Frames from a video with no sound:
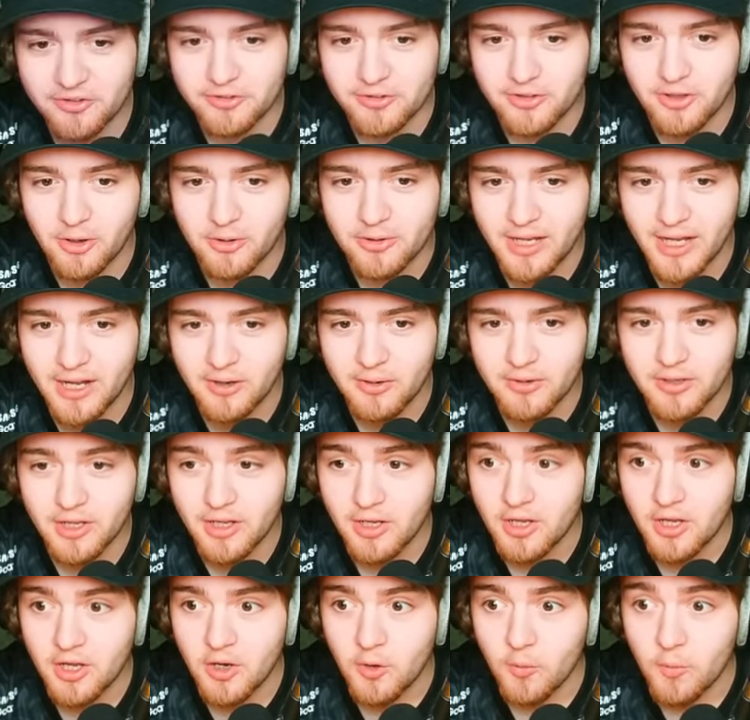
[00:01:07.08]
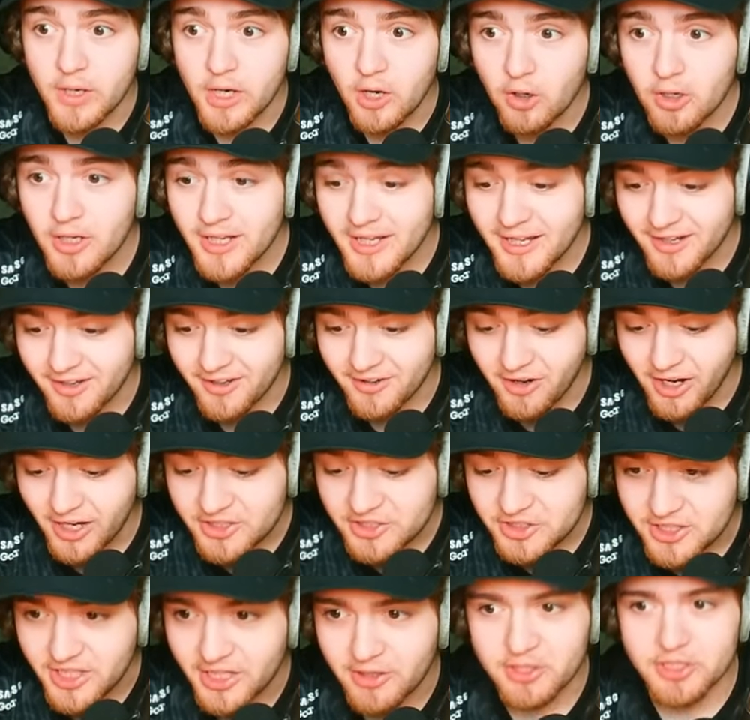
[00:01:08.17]
slow down. We already got a
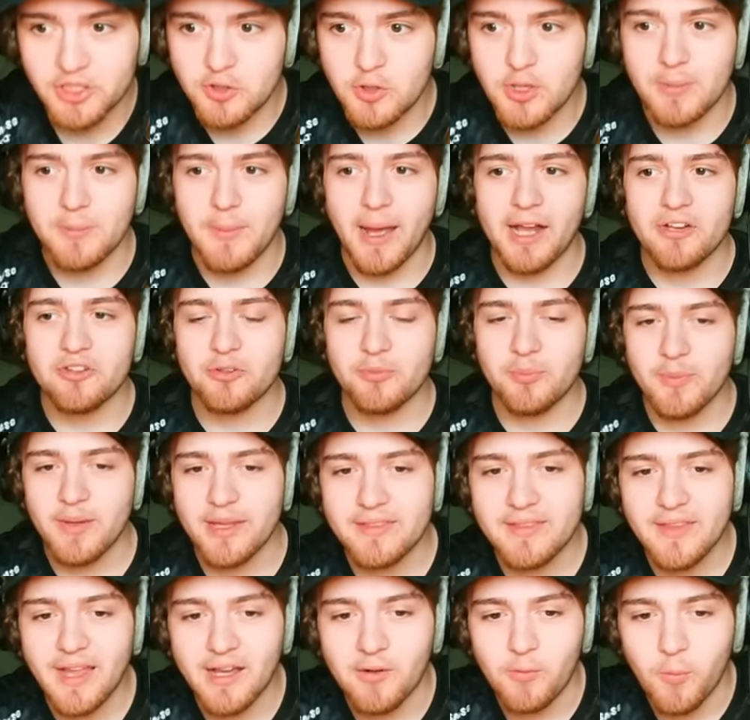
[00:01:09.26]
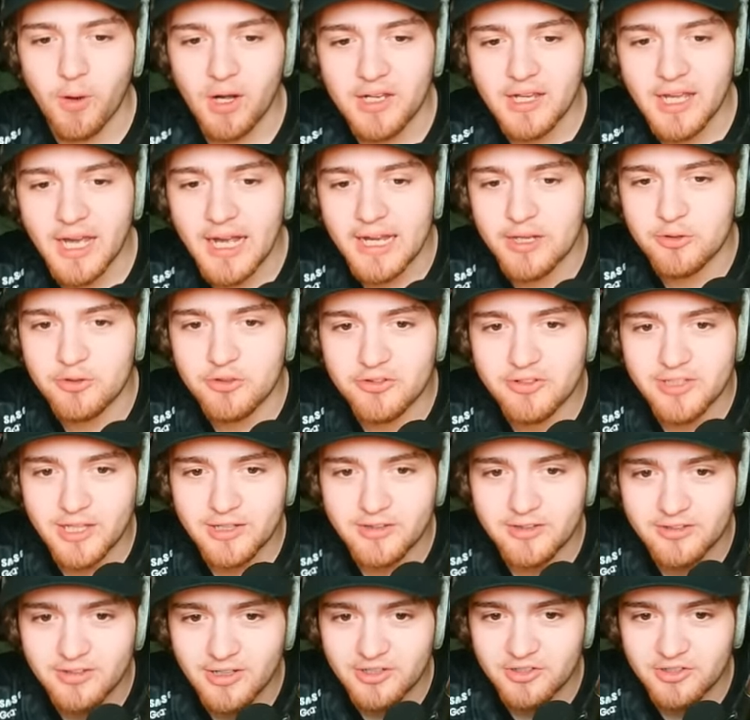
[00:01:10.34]
legendary. Dude, imagine being that one guy who just gets a